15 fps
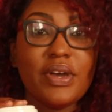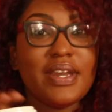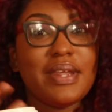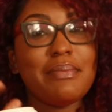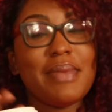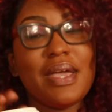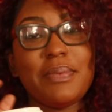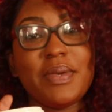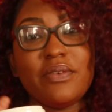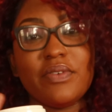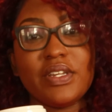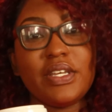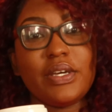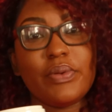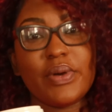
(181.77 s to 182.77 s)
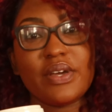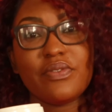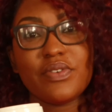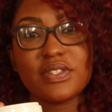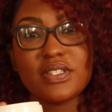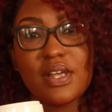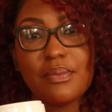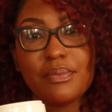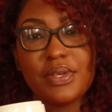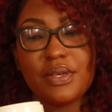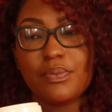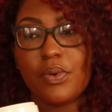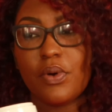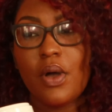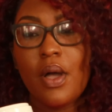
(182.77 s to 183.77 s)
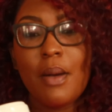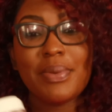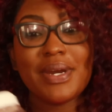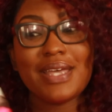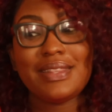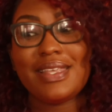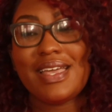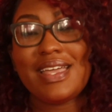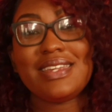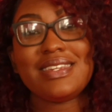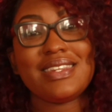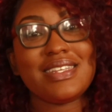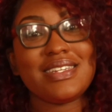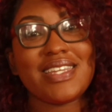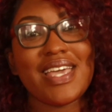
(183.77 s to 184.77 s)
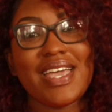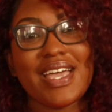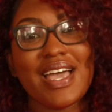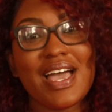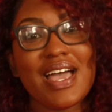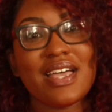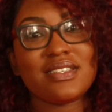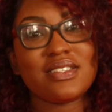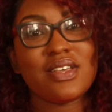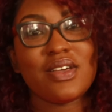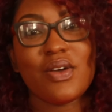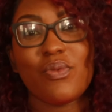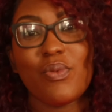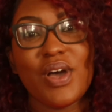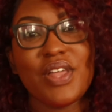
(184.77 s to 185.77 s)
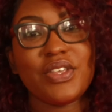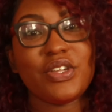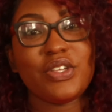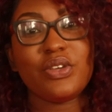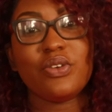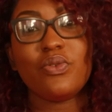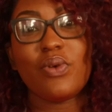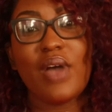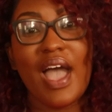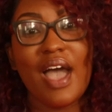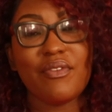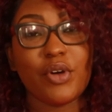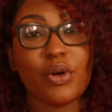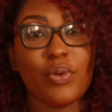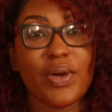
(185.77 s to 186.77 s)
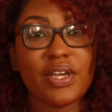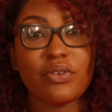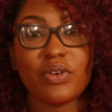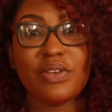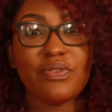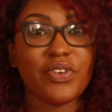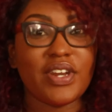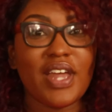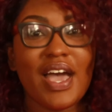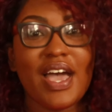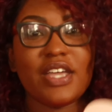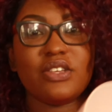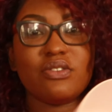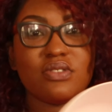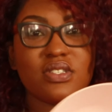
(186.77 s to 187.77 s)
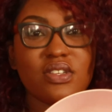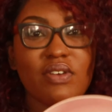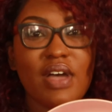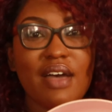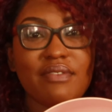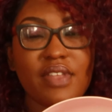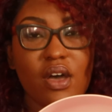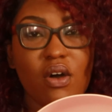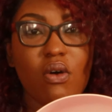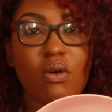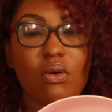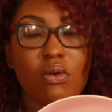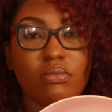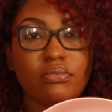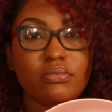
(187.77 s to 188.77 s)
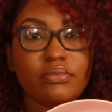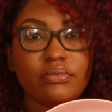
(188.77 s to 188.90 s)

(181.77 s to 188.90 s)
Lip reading: and it may be really quick for some people, but at the end of the day, guys, whether you have a quick grief or not, you still have that hole.